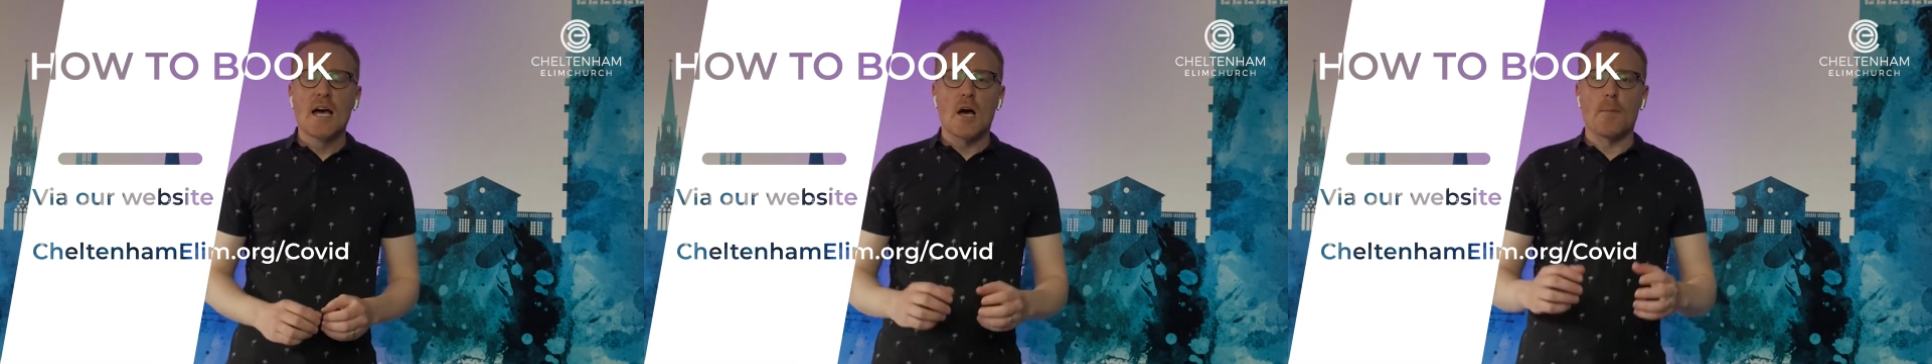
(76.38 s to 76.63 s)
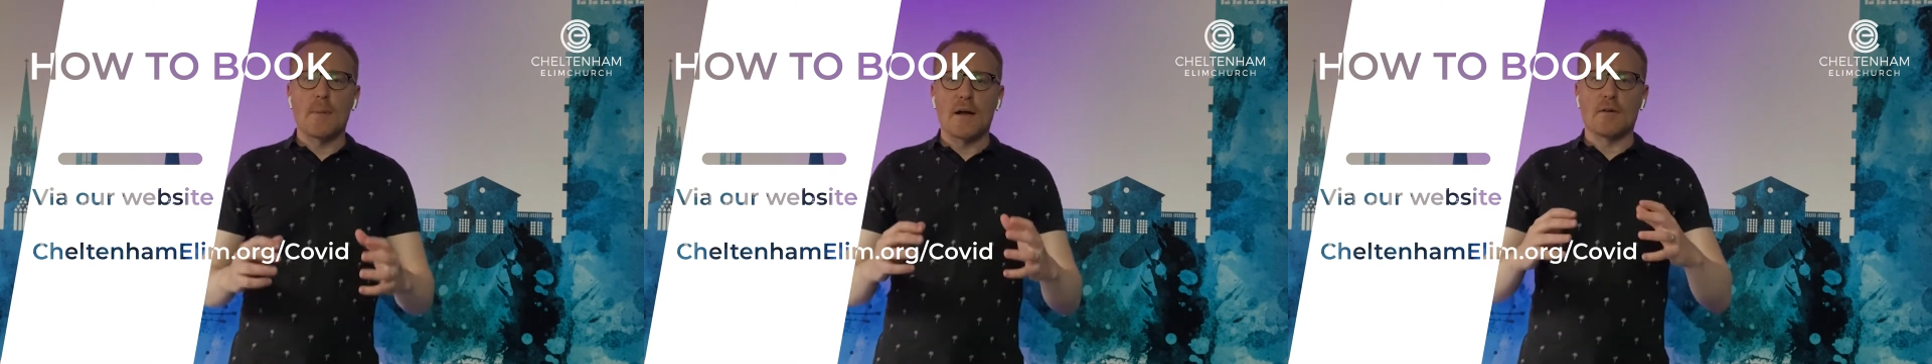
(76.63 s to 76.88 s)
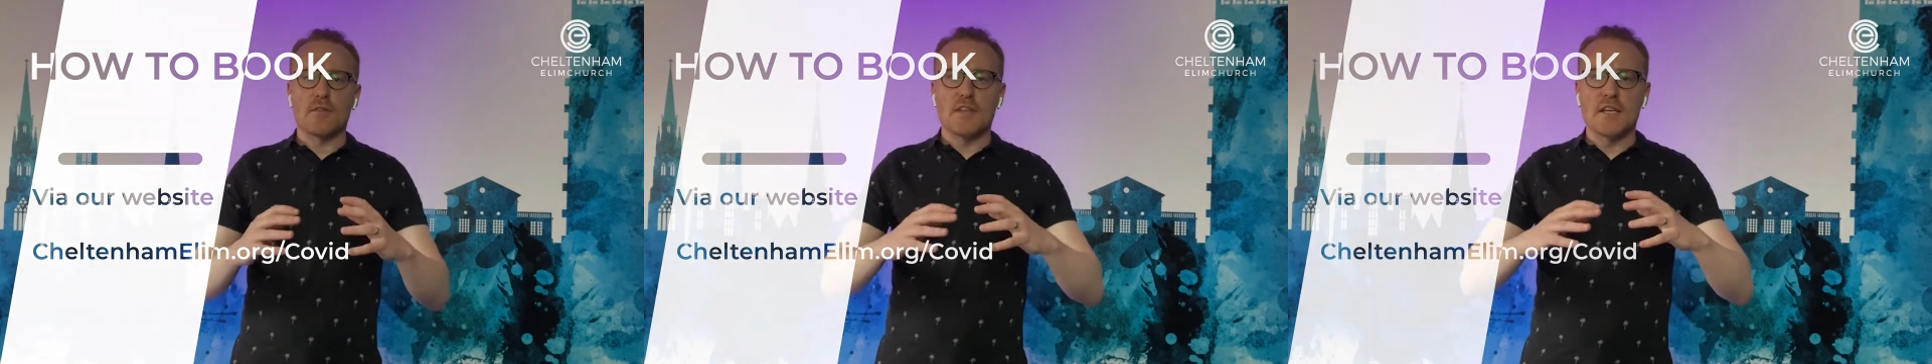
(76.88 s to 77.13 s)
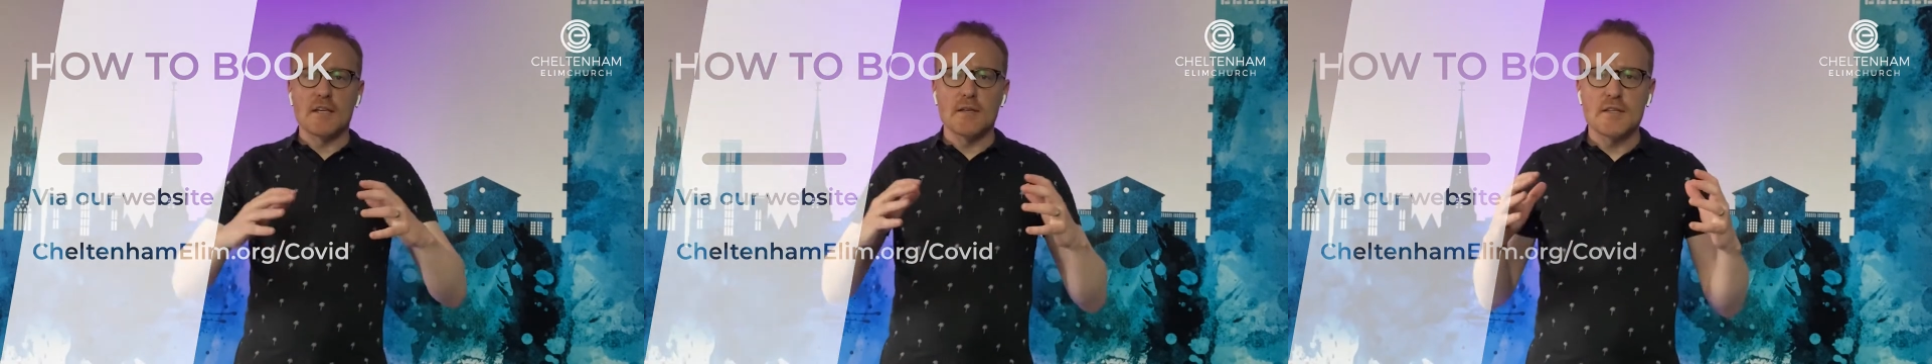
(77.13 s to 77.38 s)
about
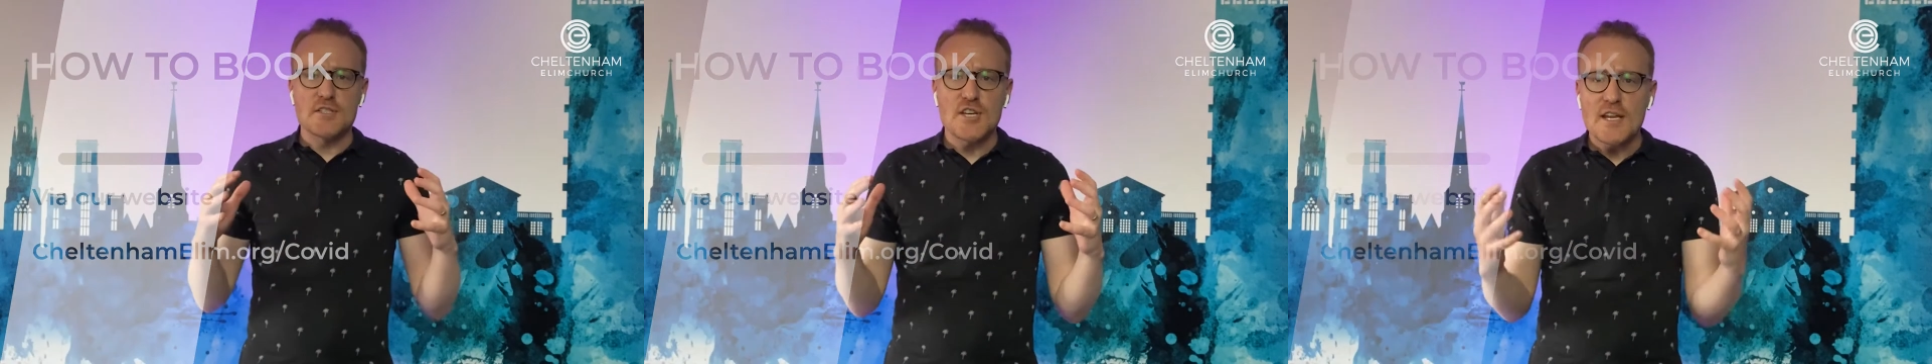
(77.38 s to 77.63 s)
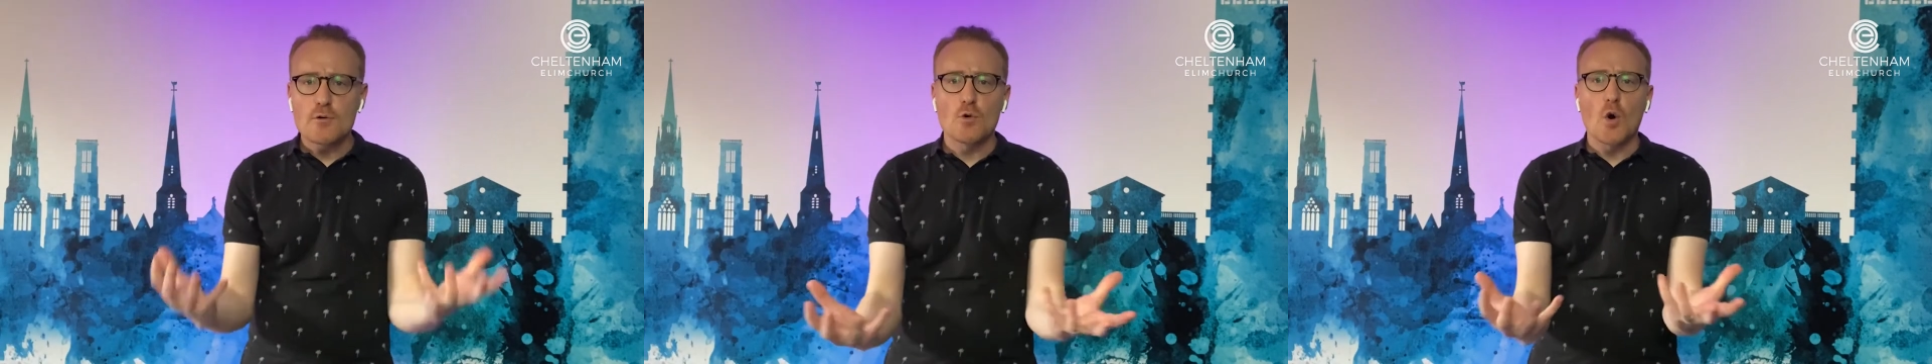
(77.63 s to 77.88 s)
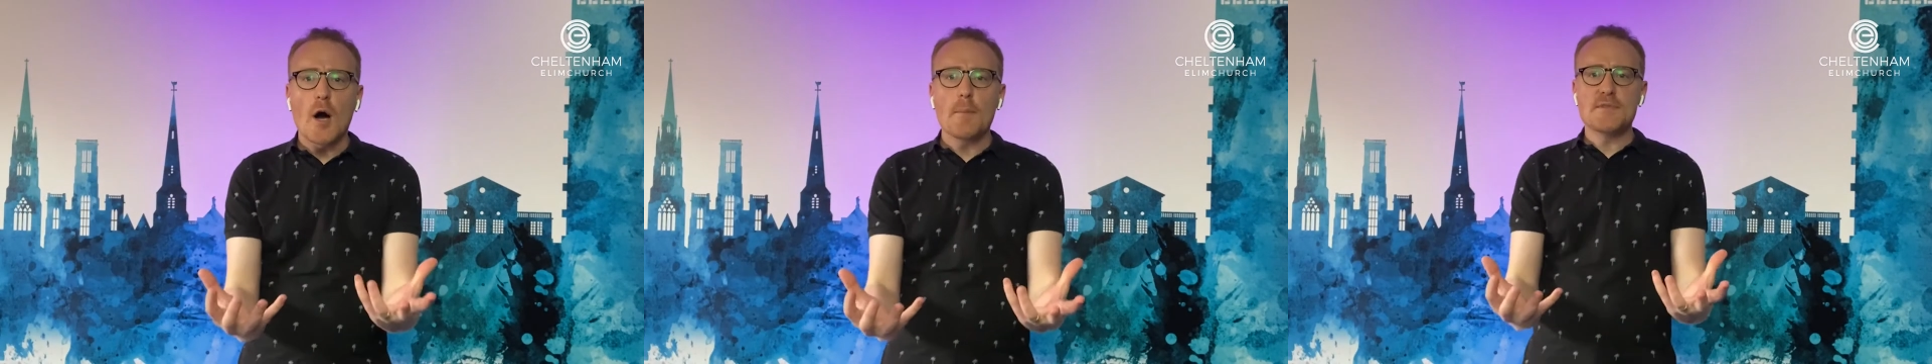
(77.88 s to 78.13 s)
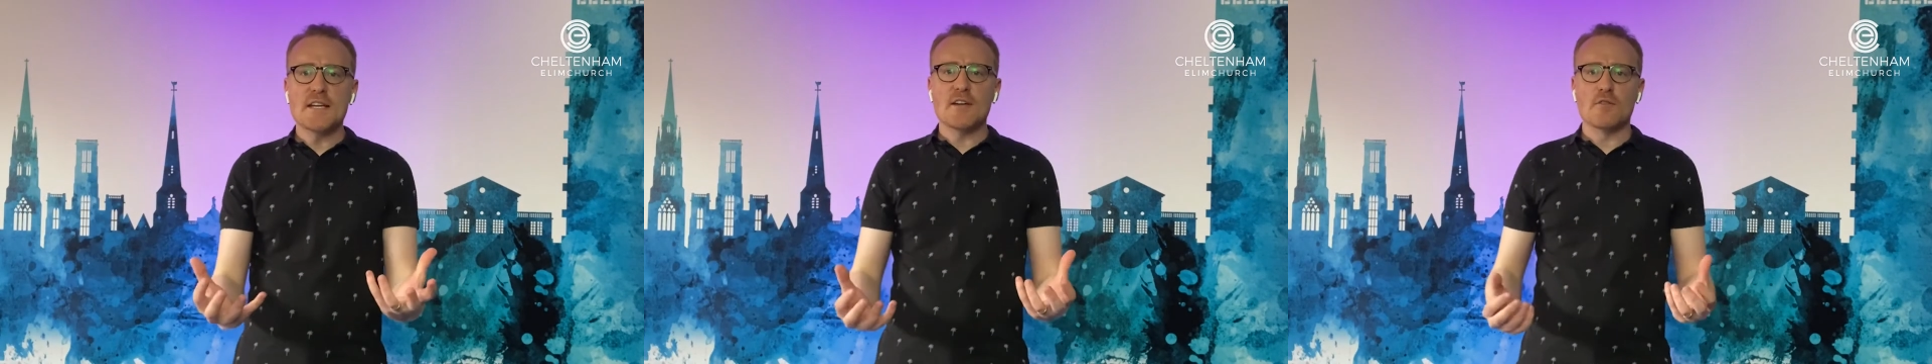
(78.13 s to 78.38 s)
the general
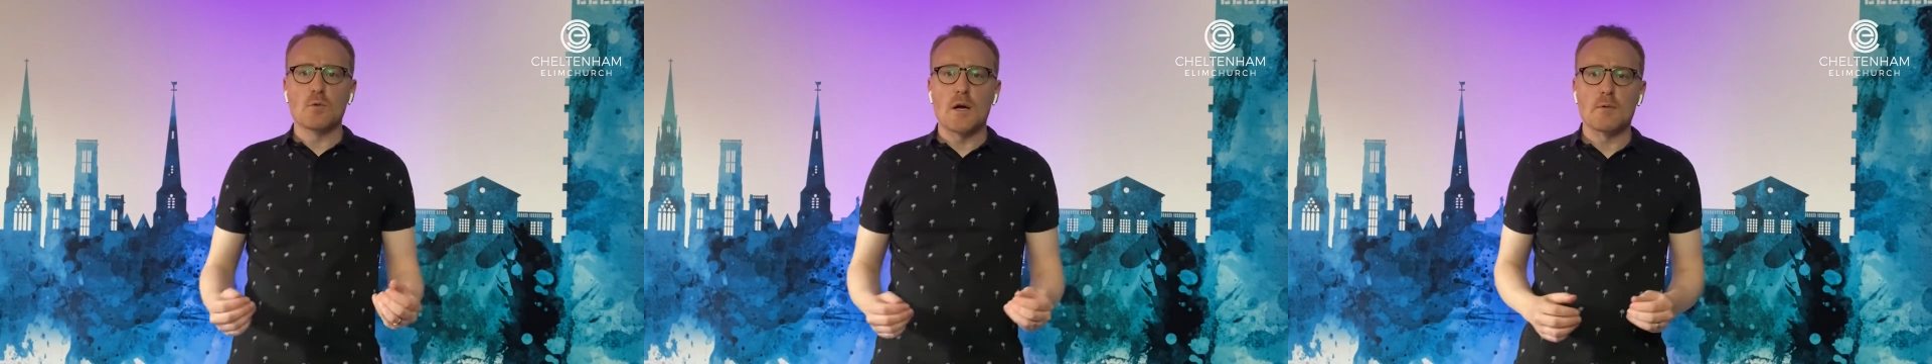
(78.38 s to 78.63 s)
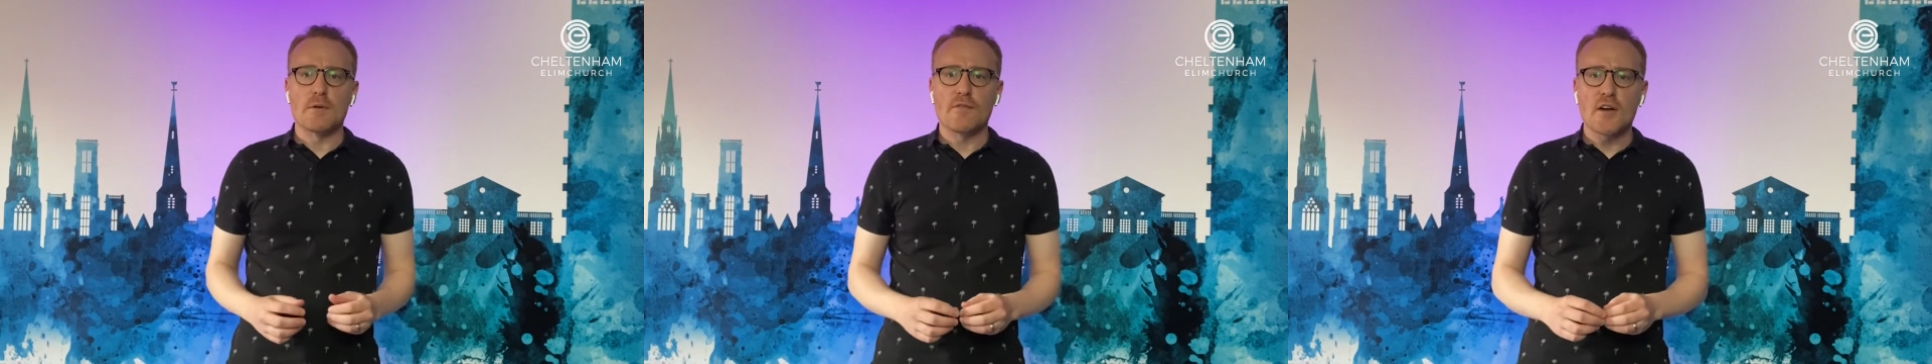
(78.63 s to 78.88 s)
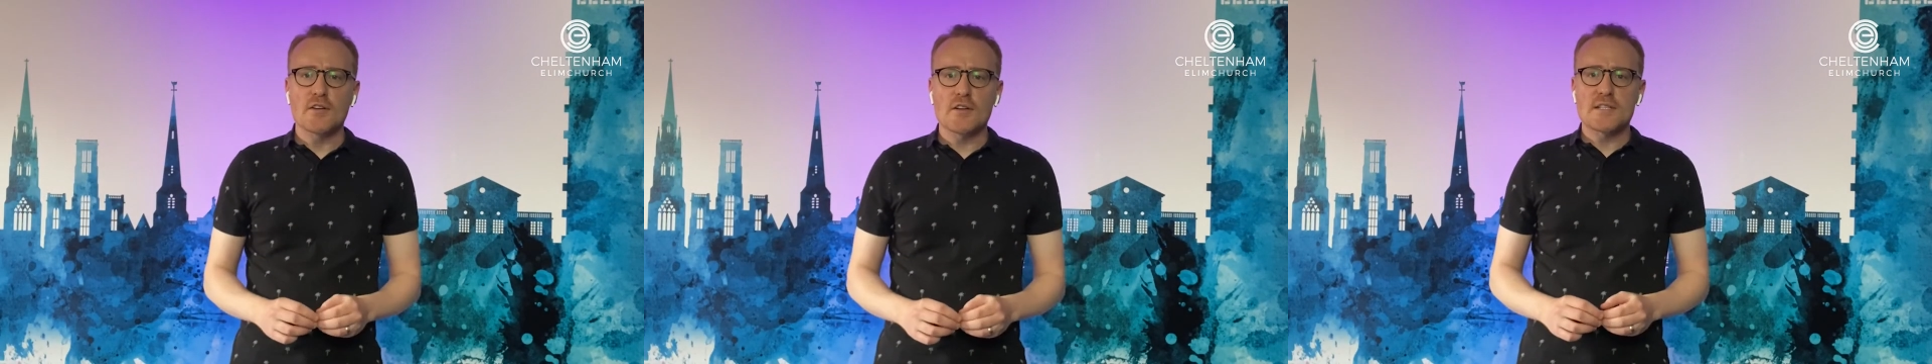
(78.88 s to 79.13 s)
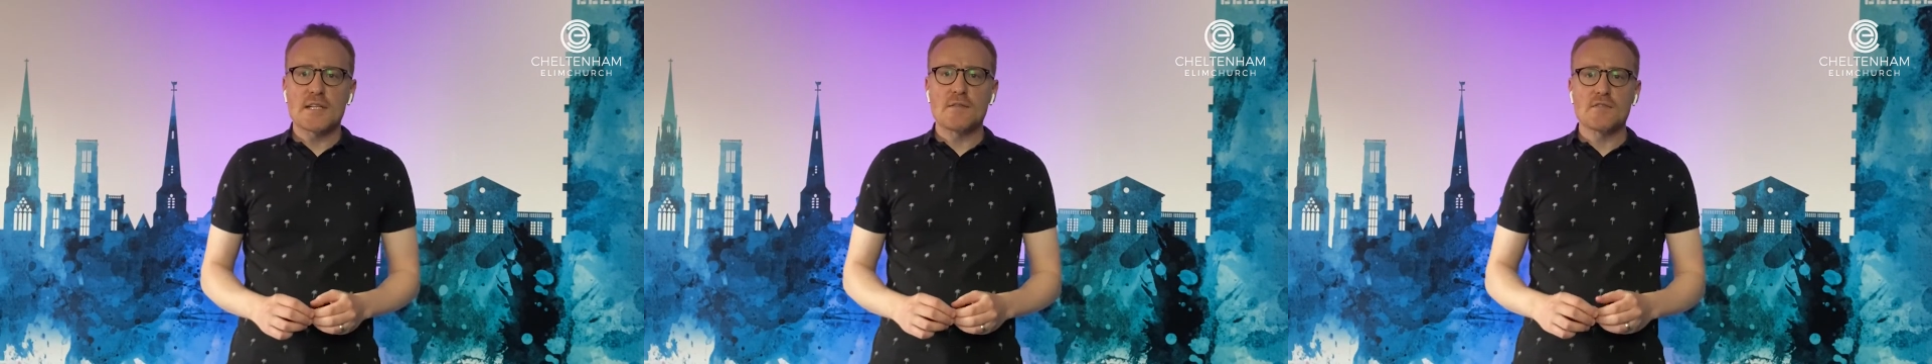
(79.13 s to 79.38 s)
update of where we find
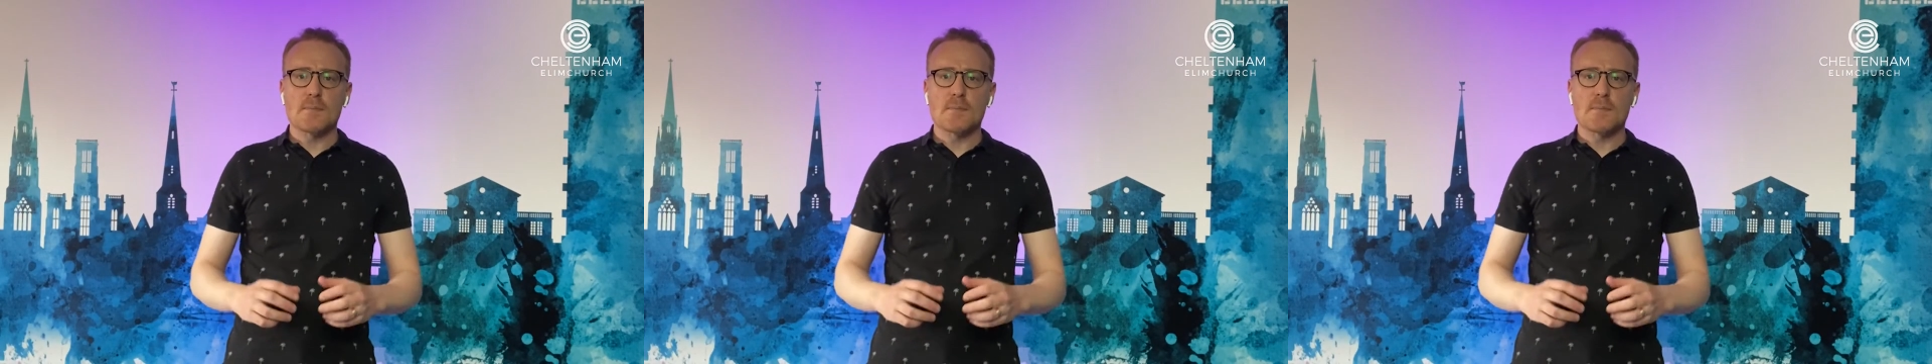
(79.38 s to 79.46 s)
ourselves,